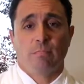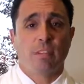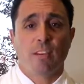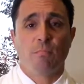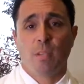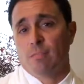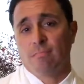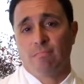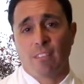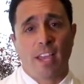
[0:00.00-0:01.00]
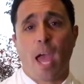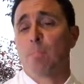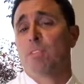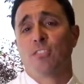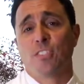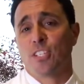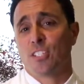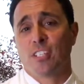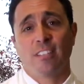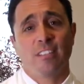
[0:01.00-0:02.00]
I've been a happy
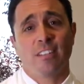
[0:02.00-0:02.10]
physician,